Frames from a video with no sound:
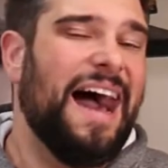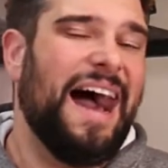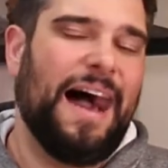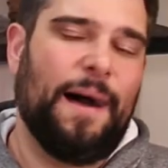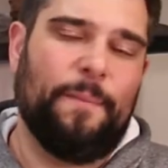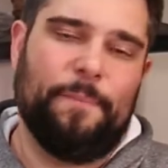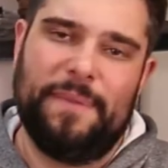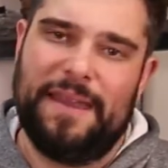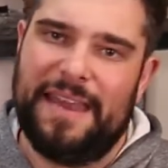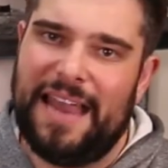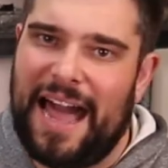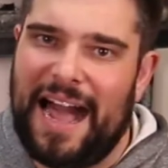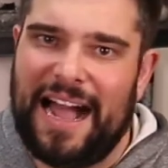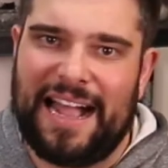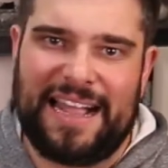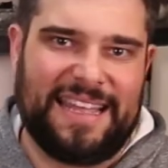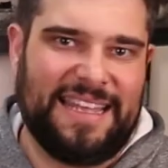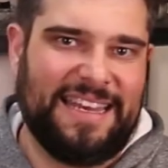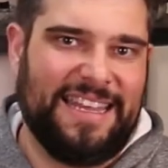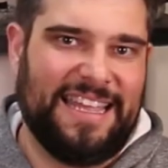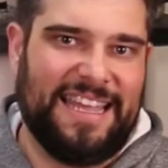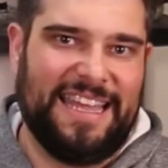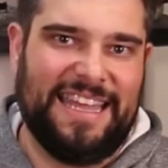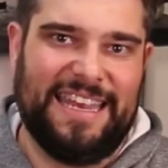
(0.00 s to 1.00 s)
I'm not
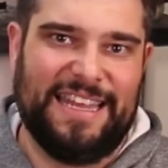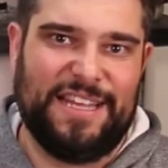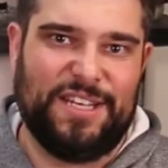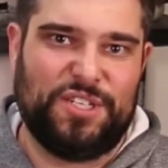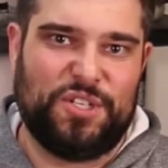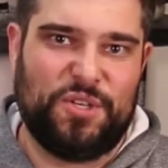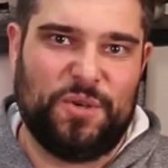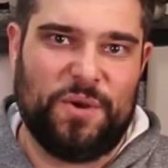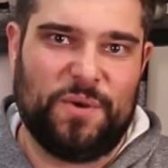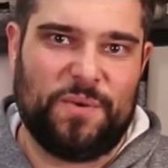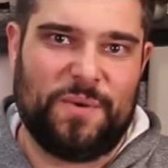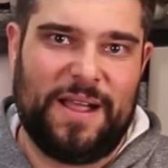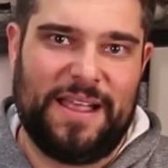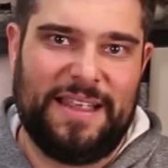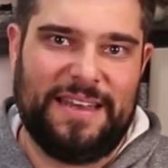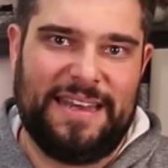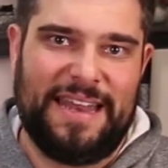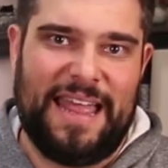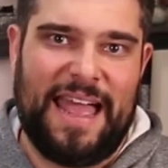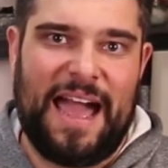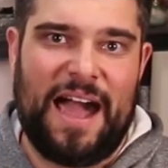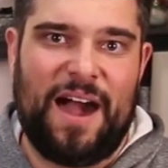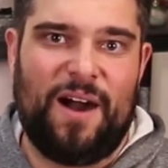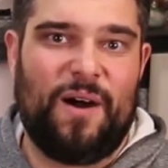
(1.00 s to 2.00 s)
going to get into it right
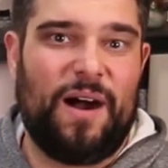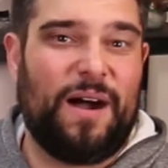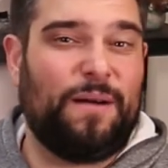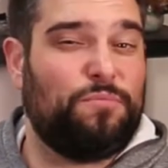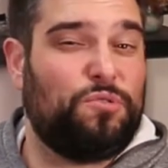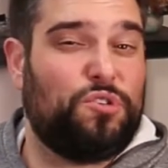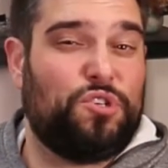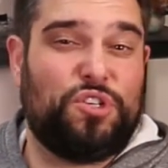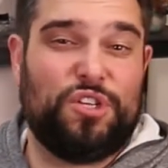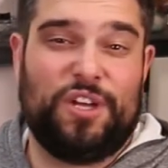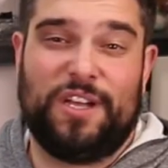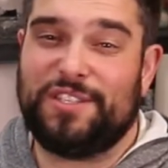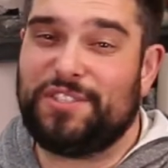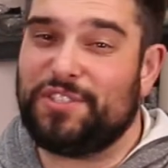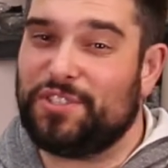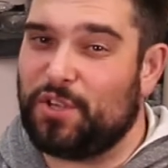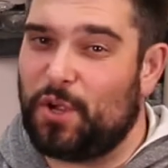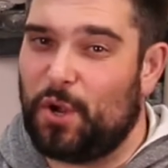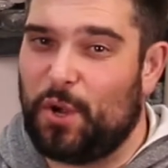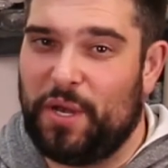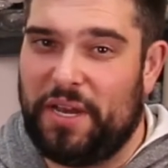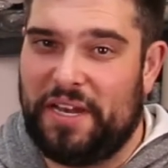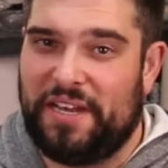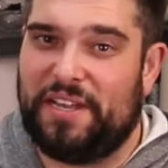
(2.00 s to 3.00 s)
now. I'm just
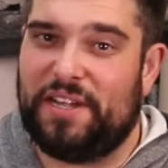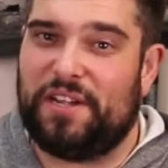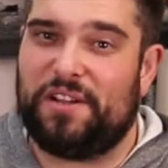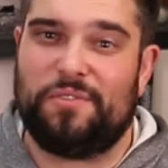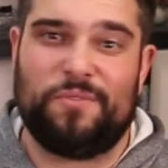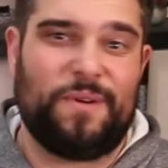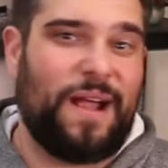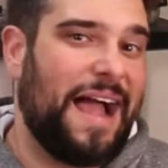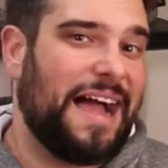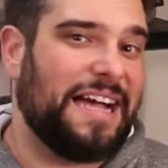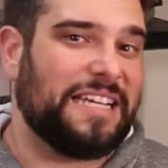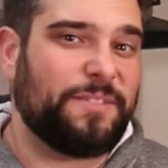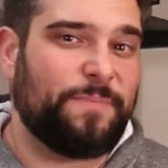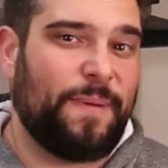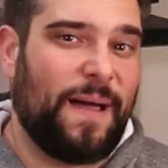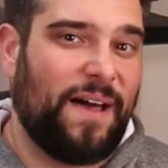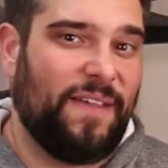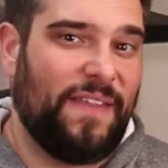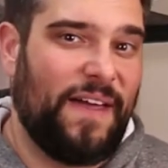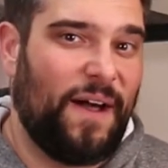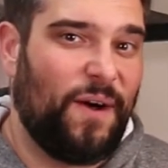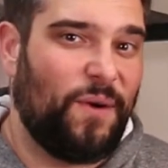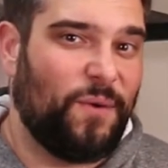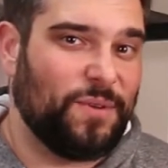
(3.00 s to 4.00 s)
starting to grasp
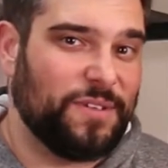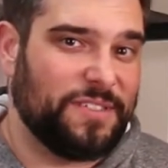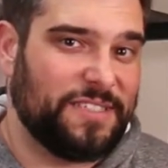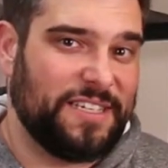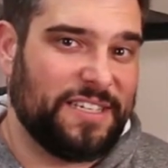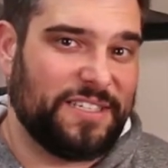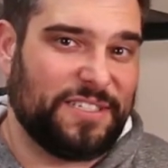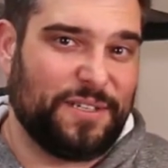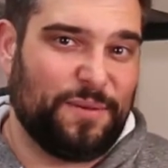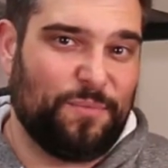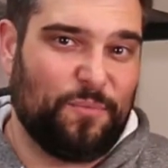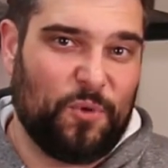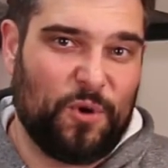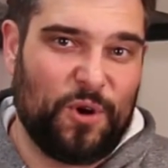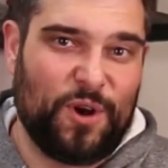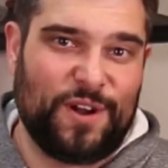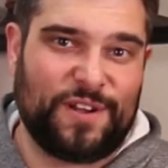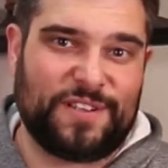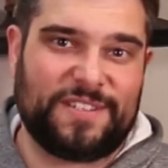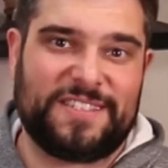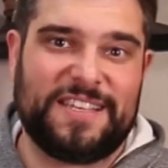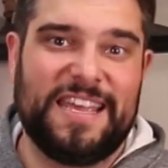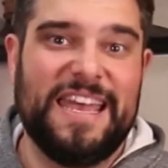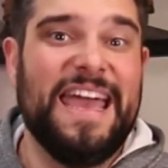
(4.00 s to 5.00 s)
how that whole system
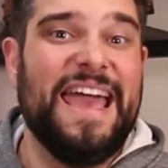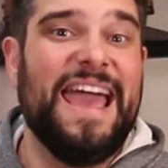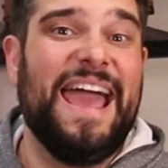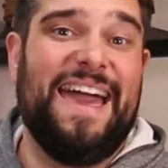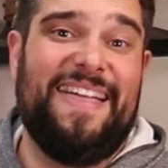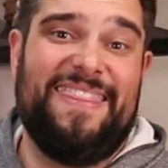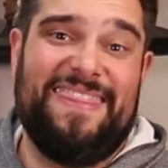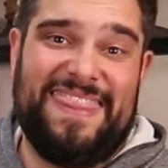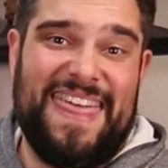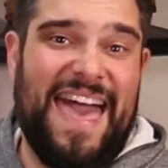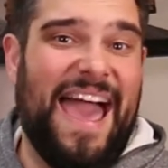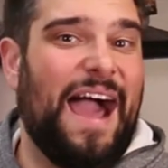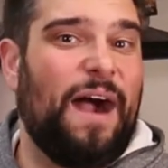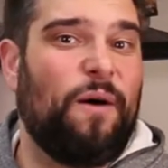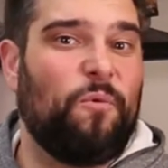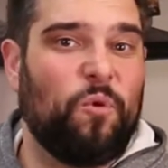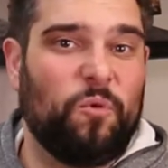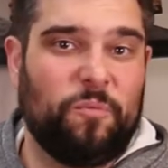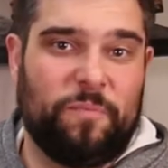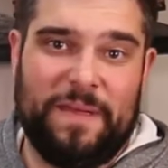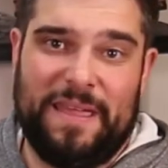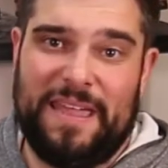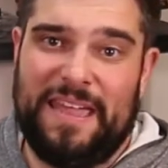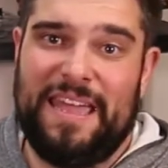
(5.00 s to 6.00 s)
works, and that
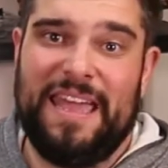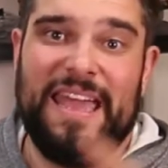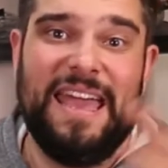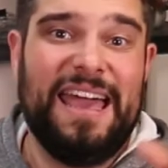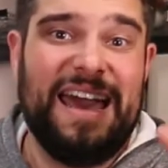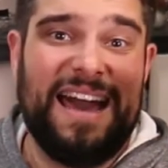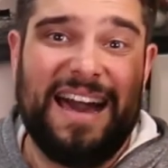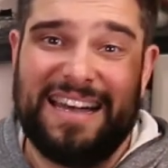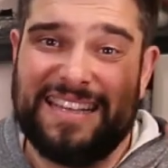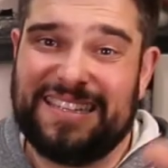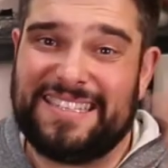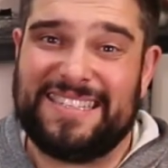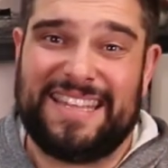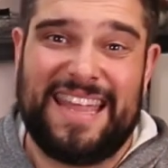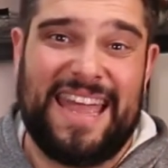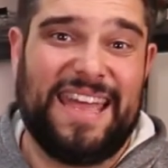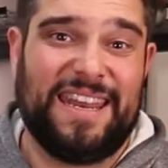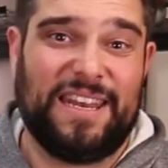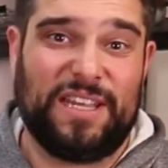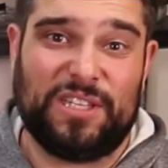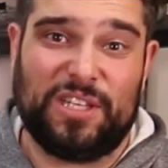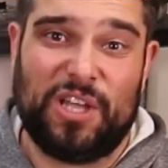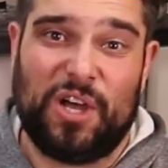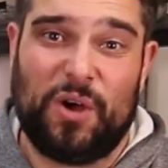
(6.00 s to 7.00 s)
will be a
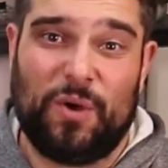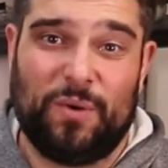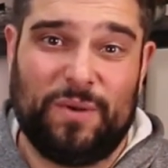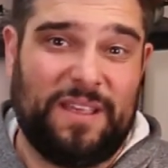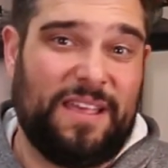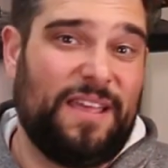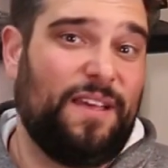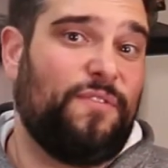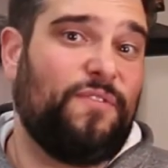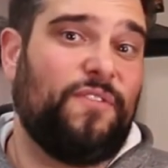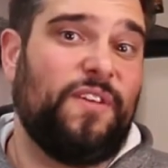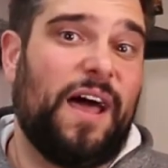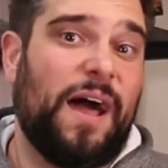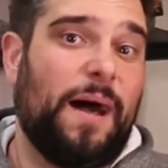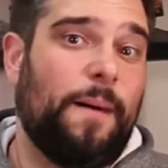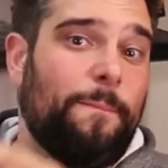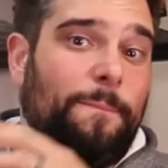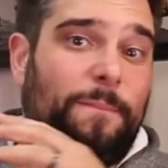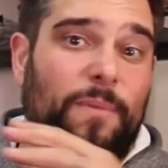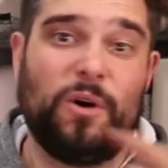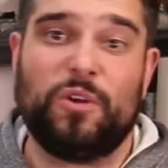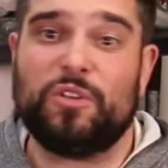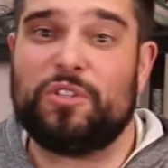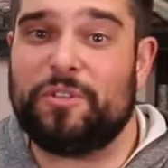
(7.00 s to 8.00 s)
standalone, if not
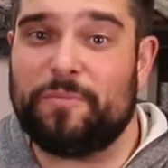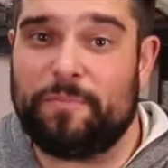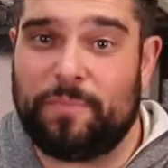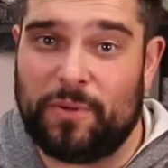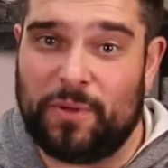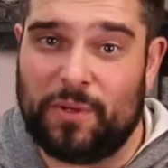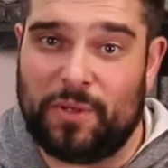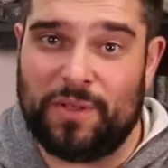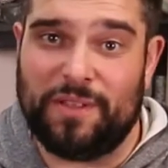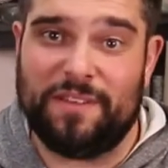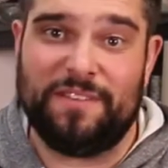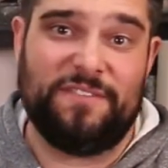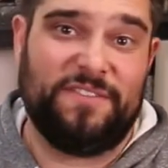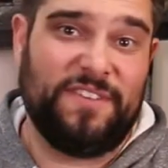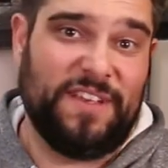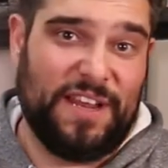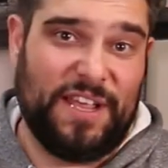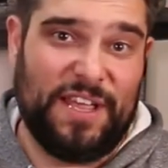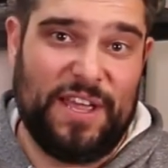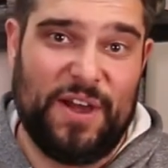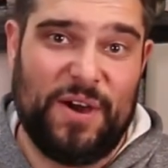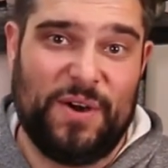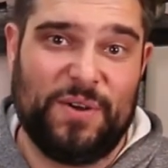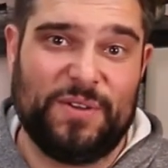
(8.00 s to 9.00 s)
multiple
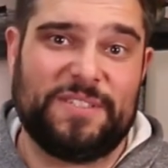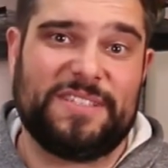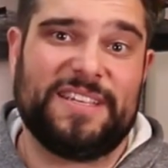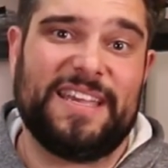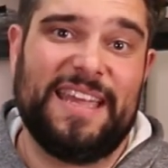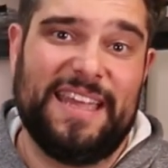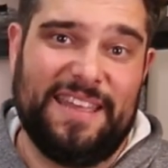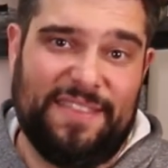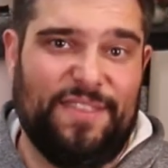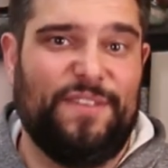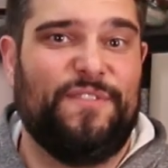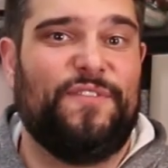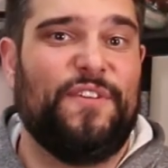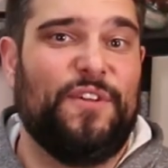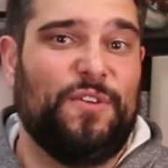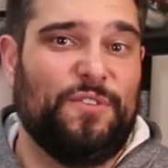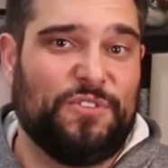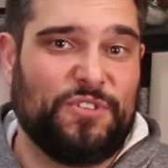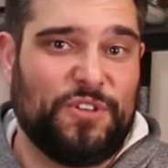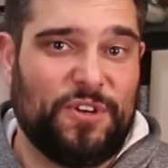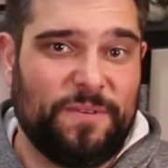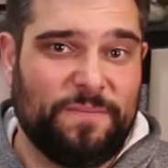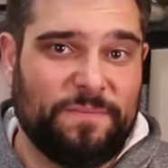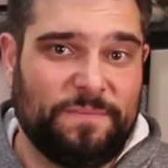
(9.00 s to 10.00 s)
videos in the
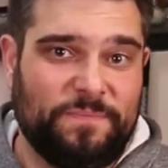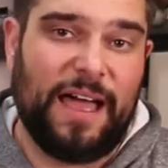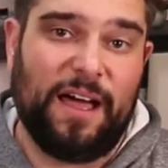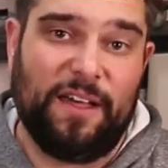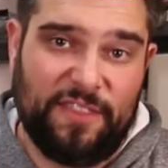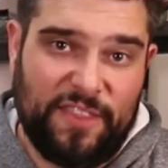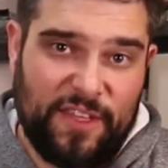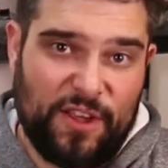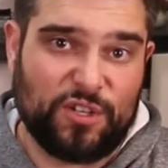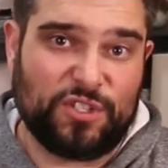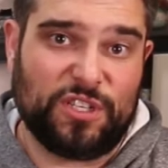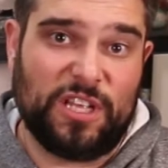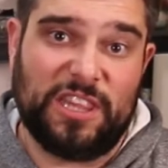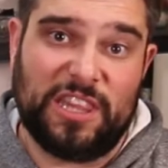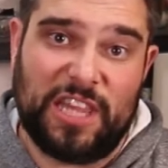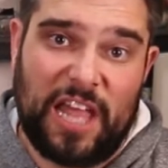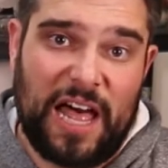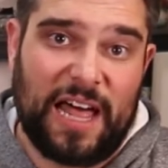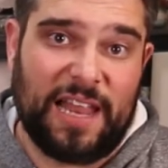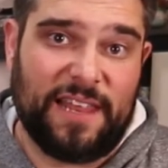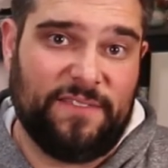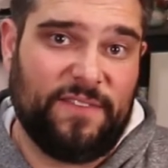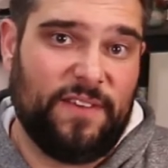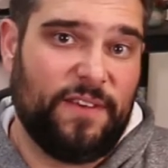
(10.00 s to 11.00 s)
future. Now, there's a
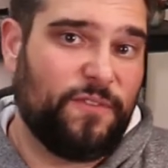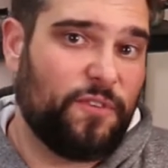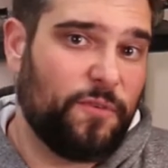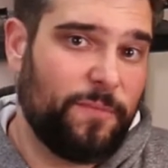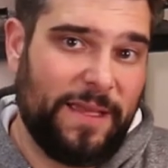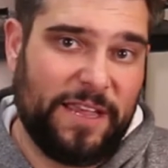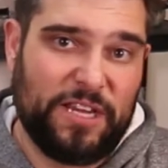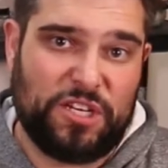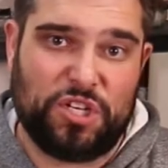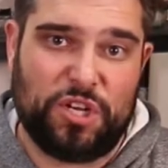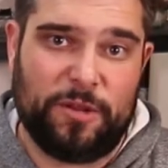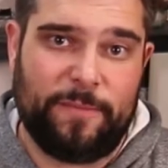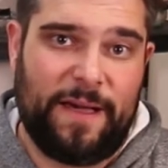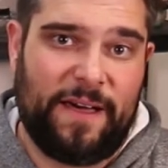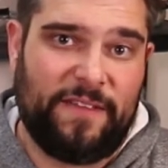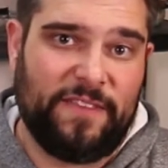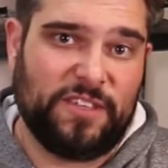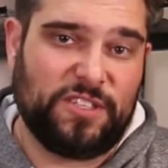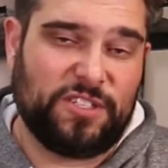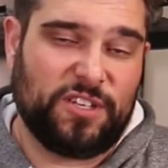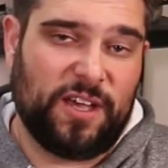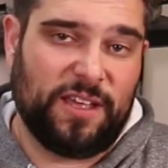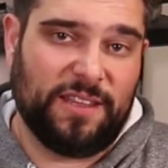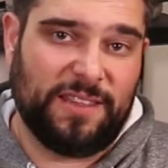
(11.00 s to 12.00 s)
lot of information about
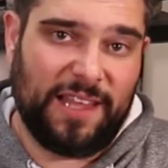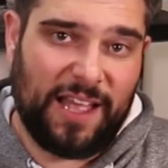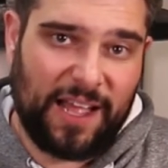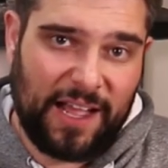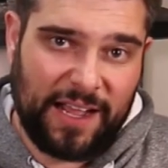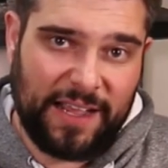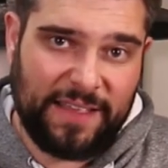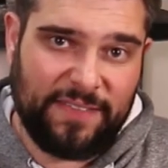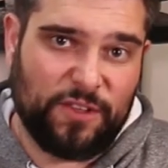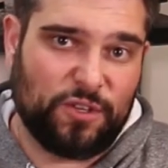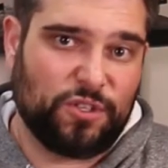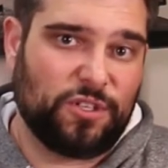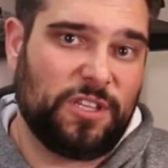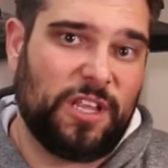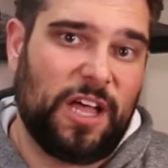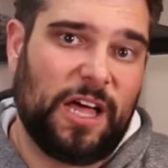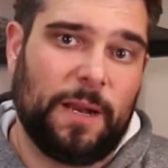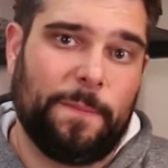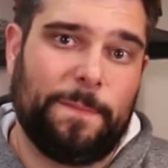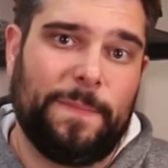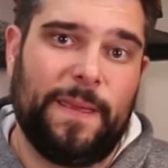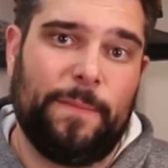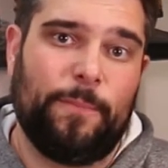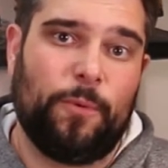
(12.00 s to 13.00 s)
this online. There's a
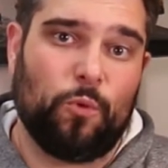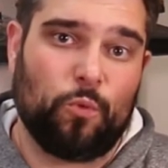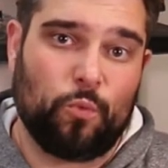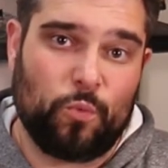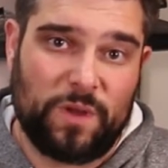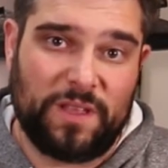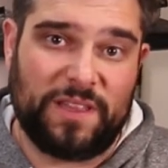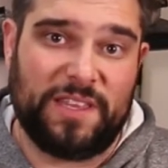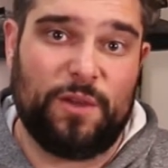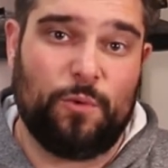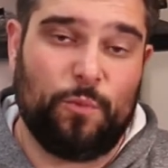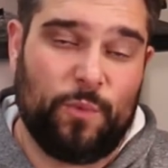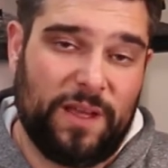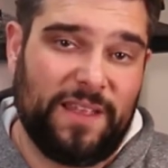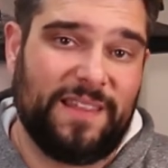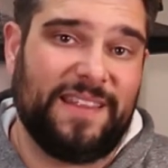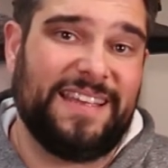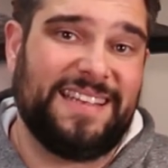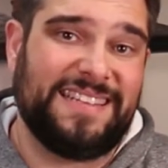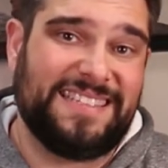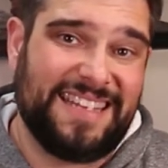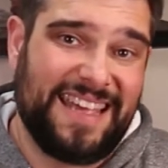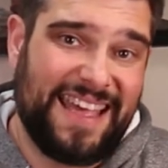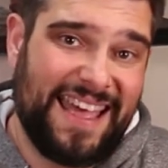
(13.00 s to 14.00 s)
lot of people really
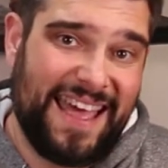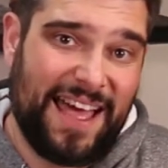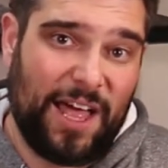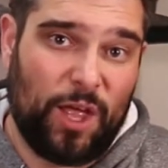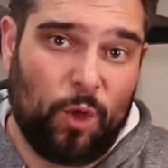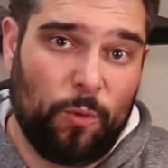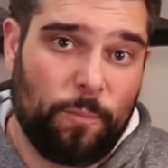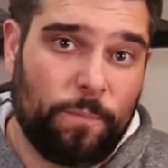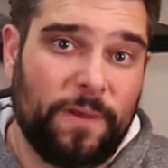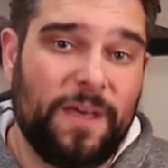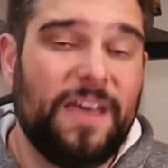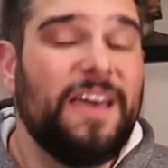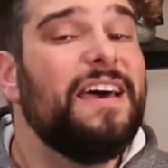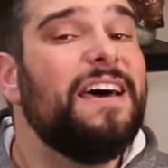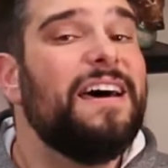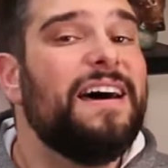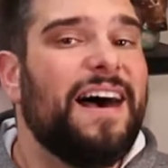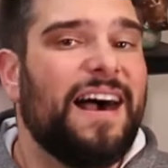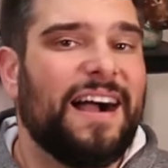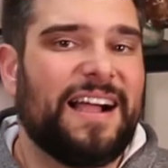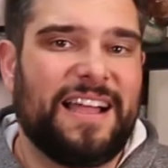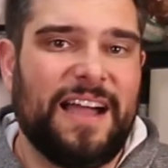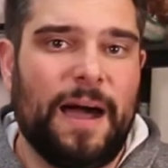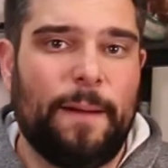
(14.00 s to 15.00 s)
willing to help.
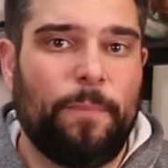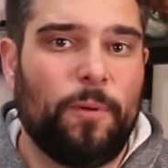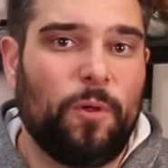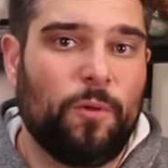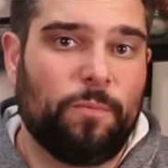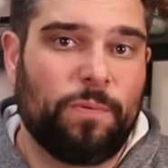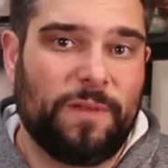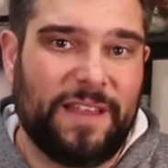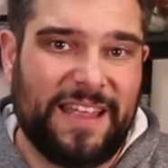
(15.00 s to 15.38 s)
A couple of